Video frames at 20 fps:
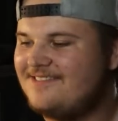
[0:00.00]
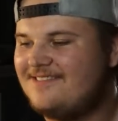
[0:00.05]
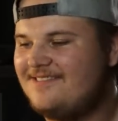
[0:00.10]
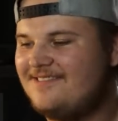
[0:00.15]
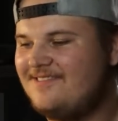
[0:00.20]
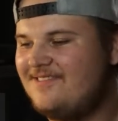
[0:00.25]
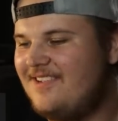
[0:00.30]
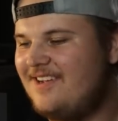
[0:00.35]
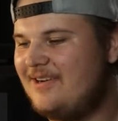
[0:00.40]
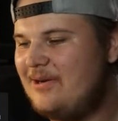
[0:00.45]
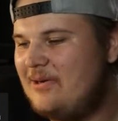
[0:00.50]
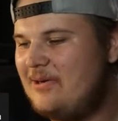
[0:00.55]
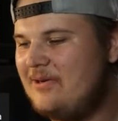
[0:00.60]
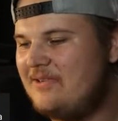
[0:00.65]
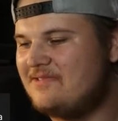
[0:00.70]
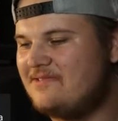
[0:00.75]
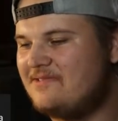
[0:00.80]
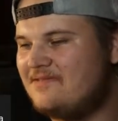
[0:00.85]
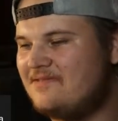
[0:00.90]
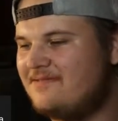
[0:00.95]
I don't
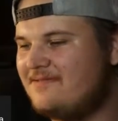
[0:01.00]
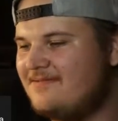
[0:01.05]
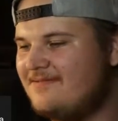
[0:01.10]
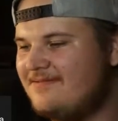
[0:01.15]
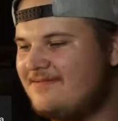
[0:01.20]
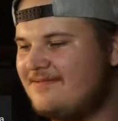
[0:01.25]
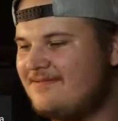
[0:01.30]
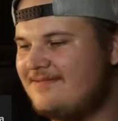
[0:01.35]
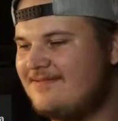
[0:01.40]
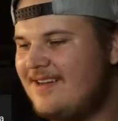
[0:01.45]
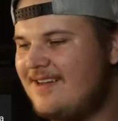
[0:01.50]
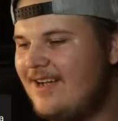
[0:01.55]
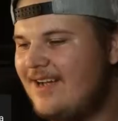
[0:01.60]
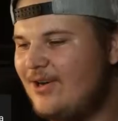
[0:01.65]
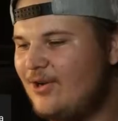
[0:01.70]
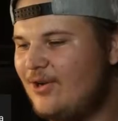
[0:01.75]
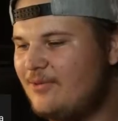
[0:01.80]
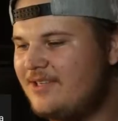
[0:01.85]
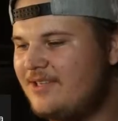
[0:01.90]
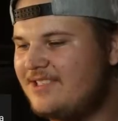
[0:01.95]
know. I always